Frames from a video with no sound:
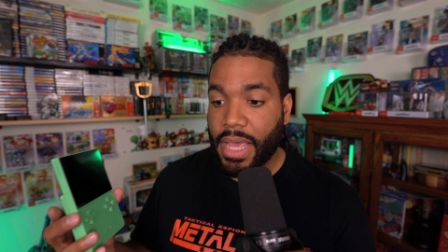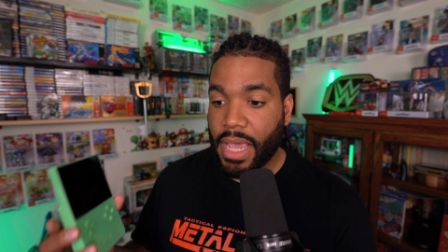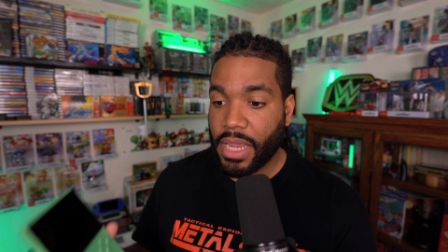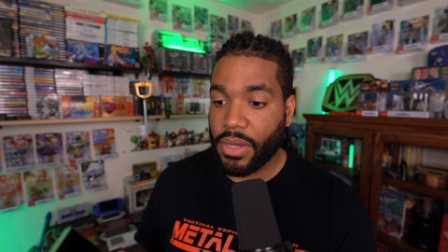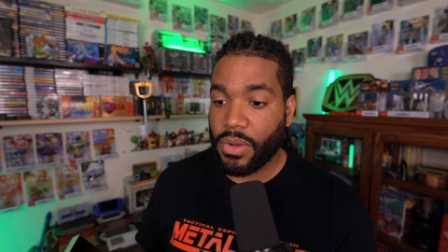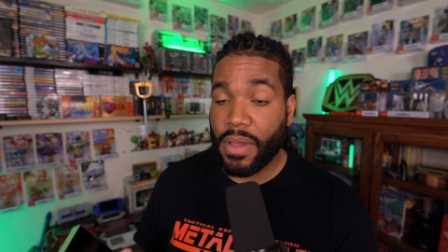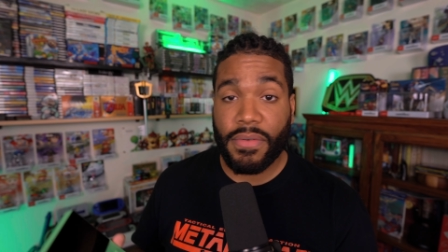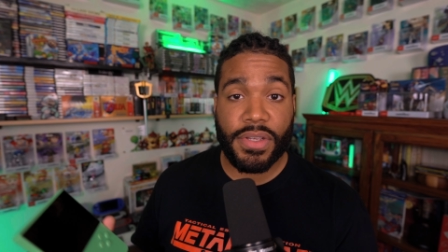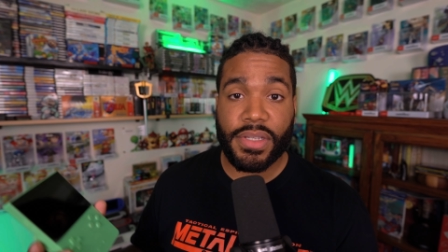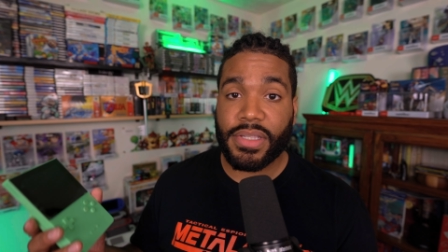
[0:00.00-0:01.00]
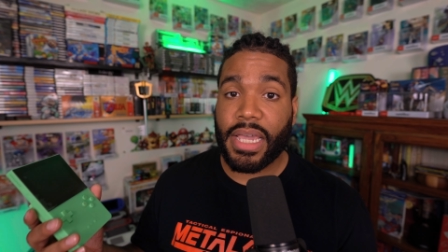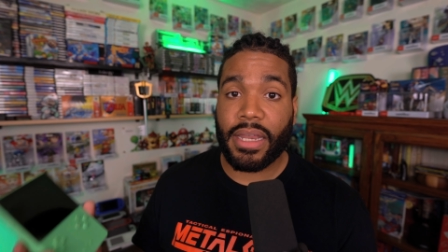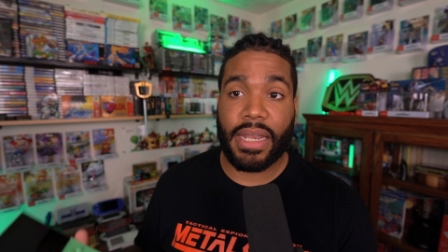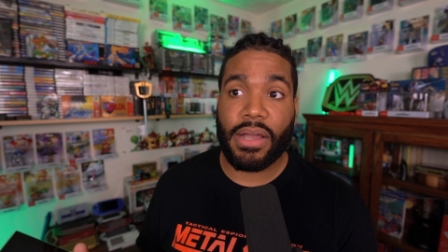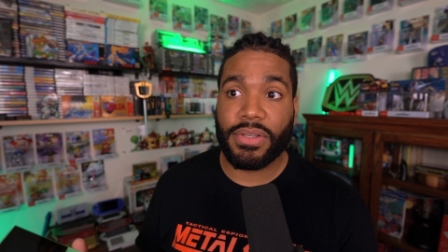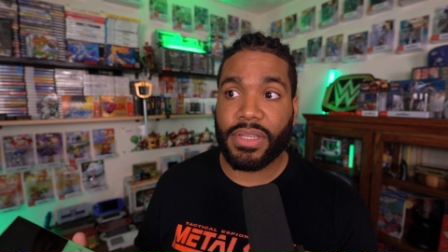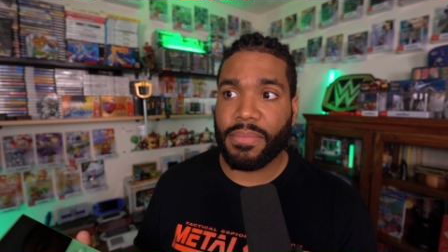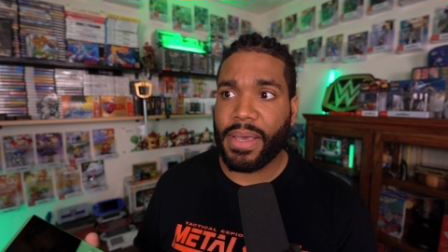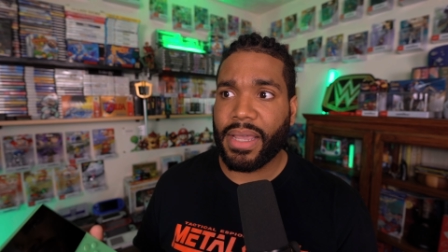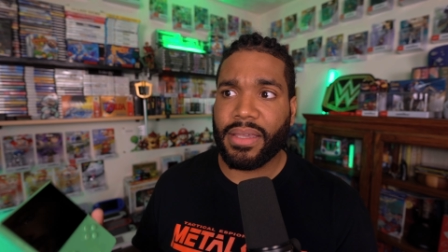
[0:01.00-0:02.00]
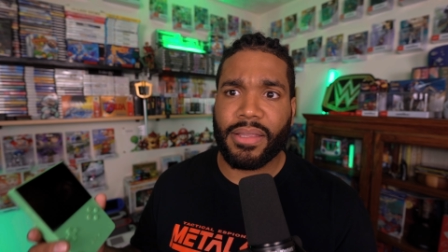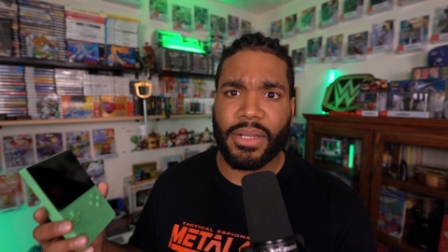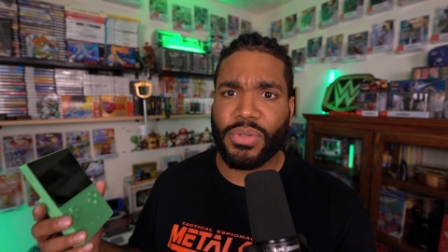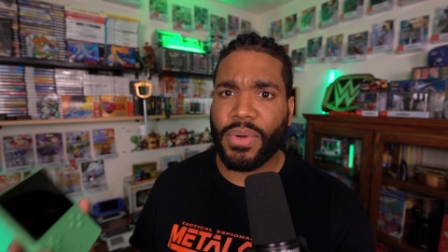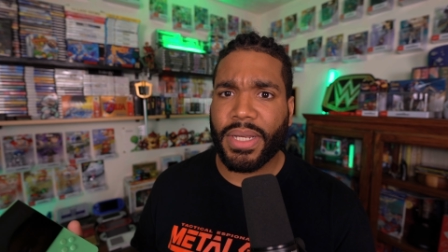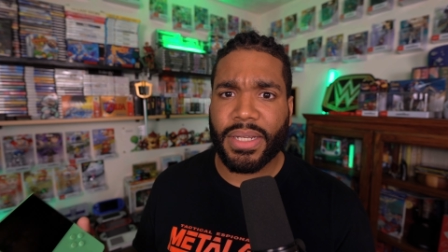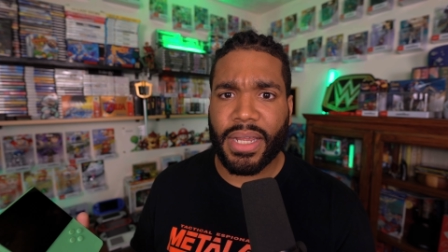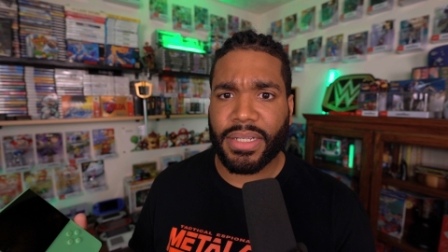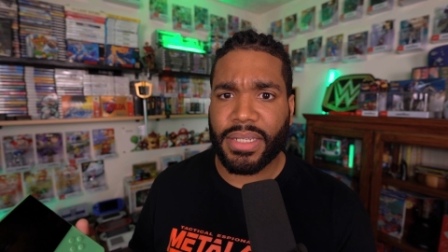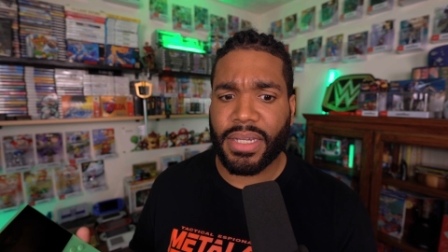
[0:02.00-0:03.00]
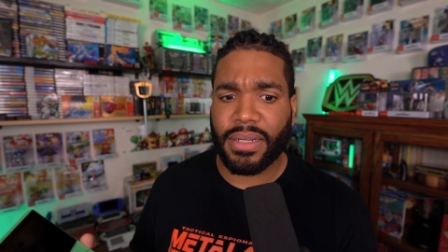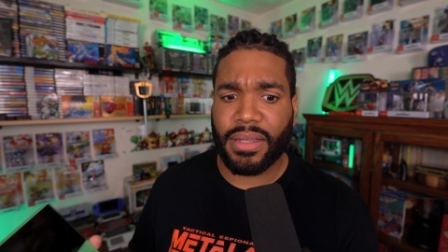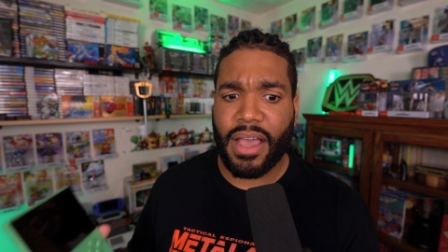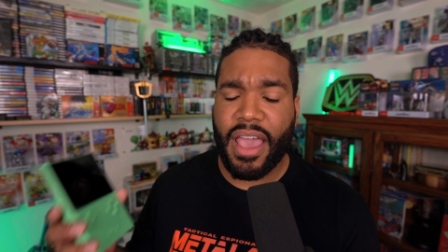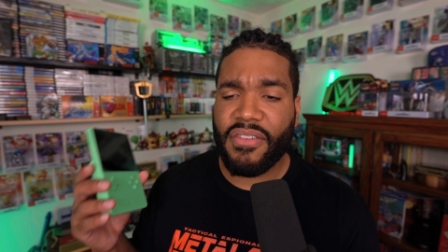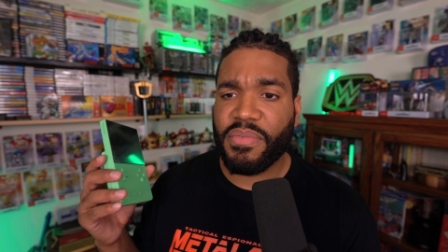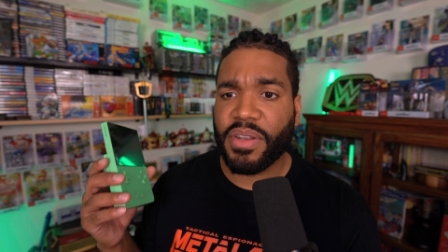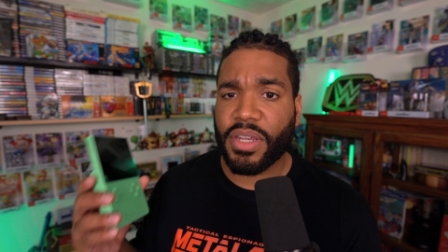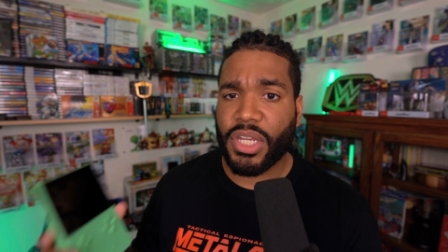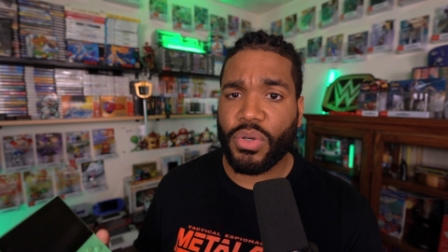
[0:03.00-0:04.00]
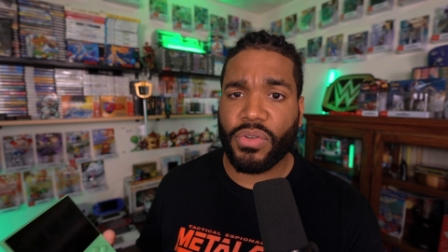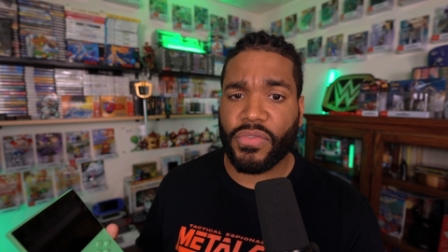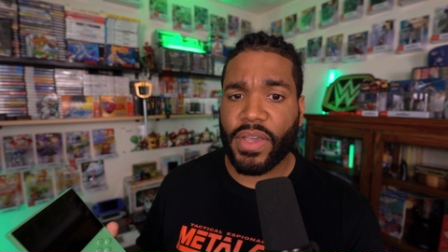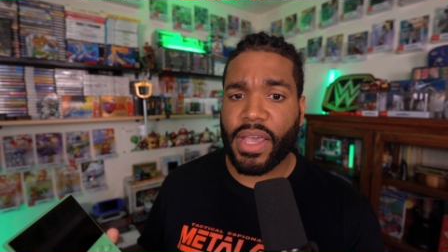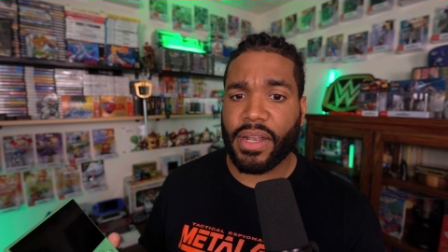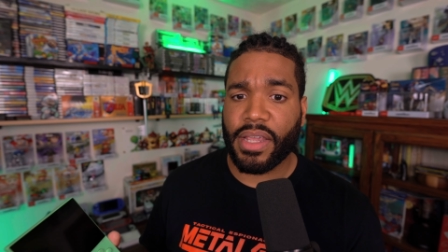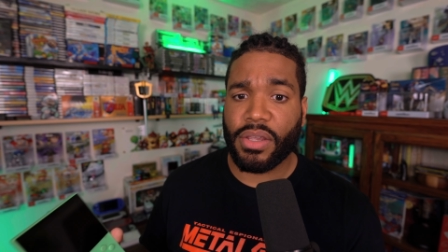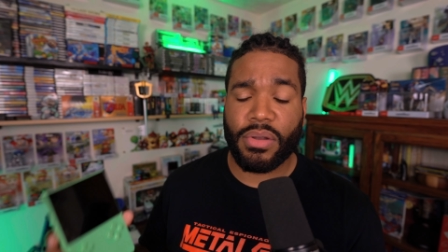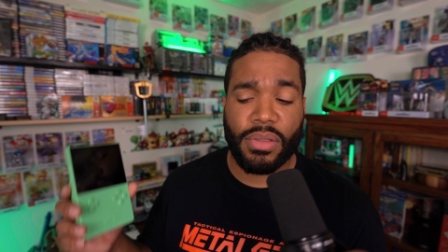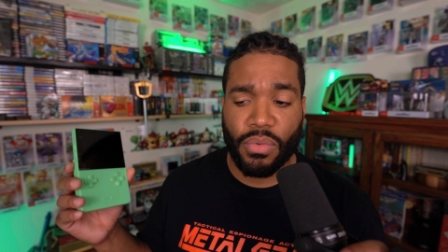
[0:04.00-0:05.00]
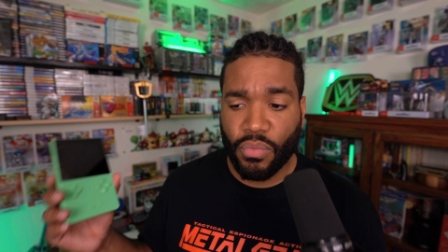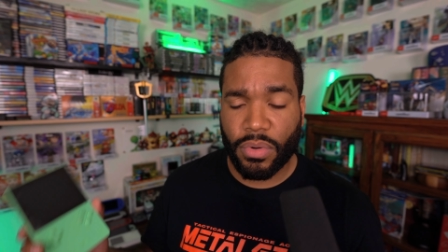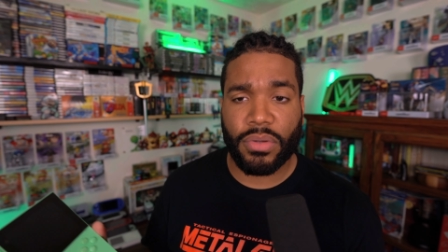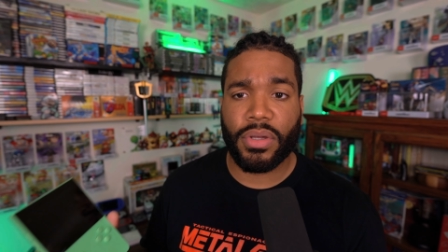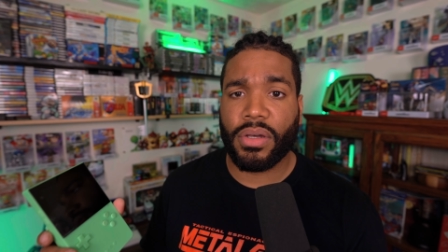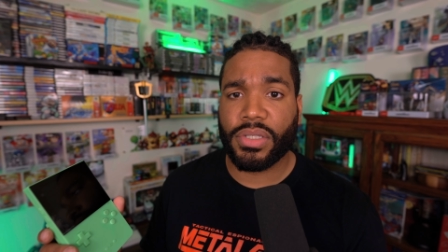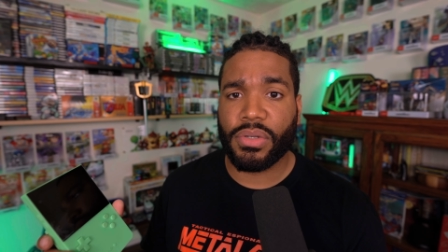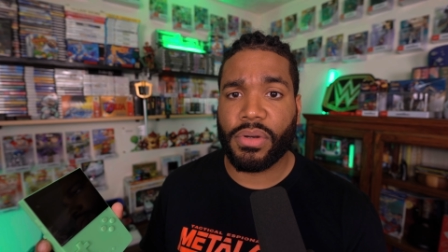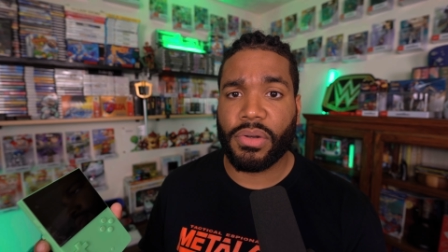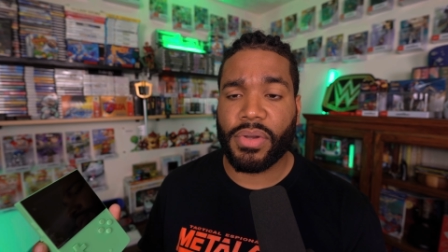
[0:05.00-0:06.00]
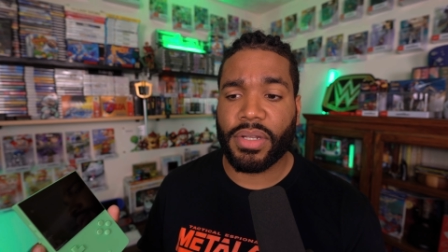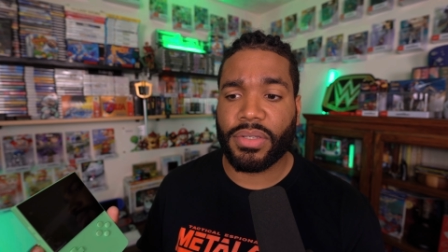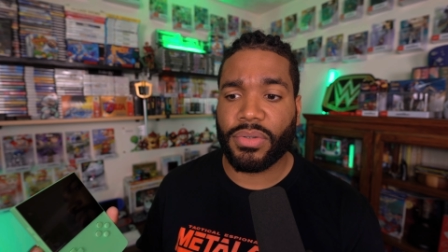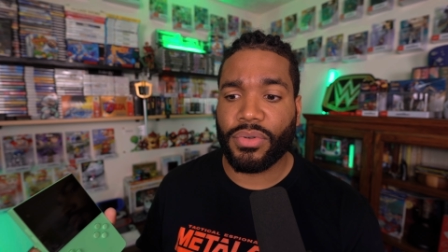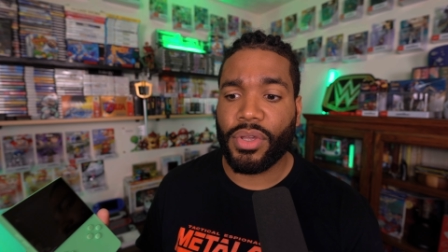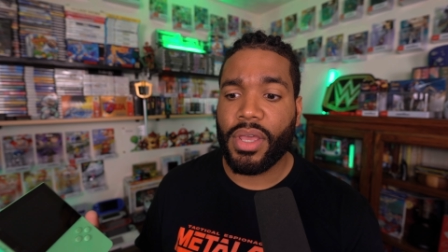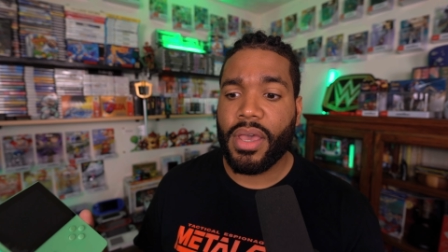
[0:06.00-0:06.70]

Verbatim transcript: And you know, ever since they announced it back in like 2019, I have been a huge fan, and you know, the world also agreed to,